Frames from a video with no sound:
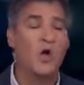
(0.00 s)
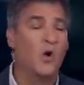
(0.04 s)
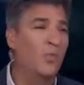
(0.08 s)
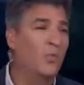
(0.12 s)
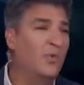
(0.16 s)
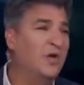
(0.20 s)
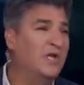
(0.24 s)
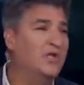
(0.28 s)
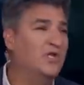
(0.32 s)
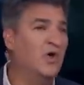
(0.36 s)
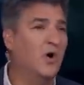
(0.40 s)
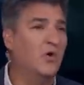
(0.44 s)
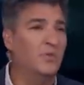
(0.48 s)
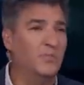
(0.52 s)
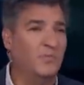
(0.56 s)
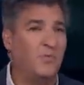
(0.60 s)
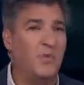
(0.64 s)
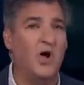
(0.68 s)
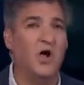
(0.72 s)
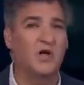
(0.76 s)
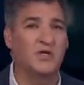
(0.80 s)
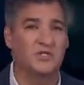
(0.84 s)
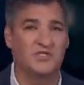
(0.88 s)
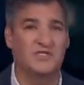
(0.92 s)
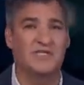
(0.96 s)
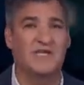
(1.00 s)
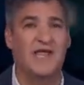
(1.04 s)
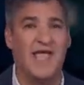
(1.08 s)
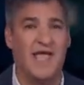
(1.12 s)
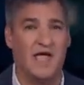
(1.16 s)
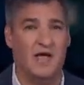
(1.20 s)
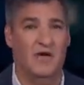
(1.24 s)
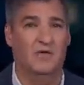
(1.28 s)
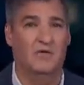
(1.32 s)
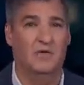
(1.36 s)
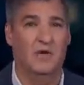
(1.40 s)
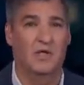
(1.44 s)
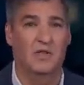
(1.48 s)
We don't punch
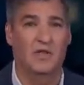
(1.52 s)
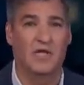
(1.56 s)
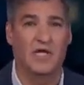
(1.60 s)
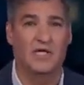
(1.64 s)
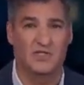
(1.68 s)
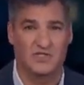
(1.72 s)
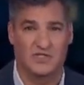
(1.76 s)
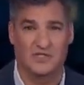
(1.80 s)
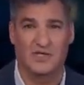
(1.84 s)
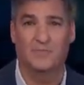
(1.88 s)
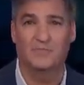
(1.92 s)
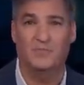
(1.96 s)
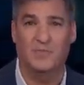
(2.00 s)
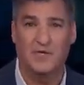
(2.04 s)
down like some